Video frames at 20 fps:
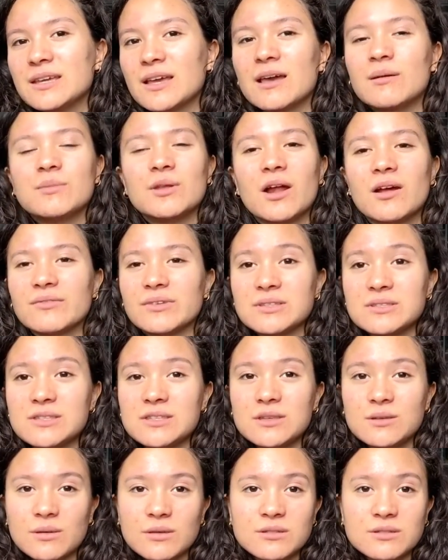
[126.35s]
I mean, obviously
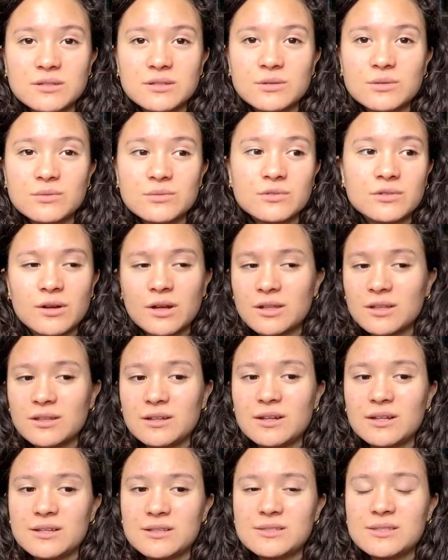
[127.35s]
you can do great
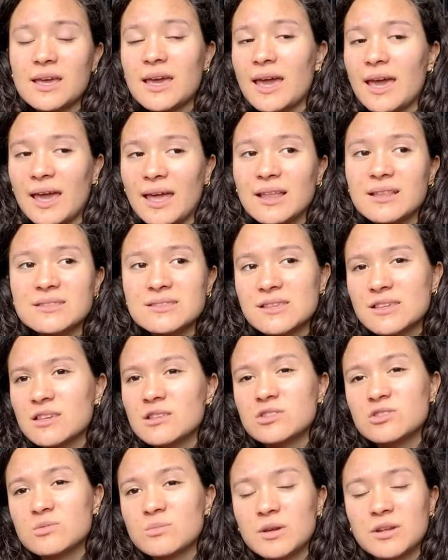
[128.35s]
lyrics and sick
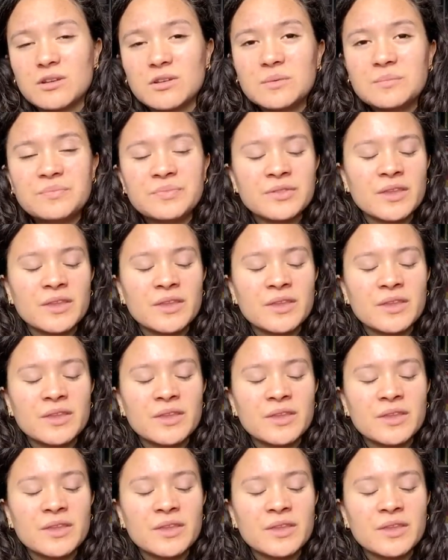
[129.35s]
instrumental.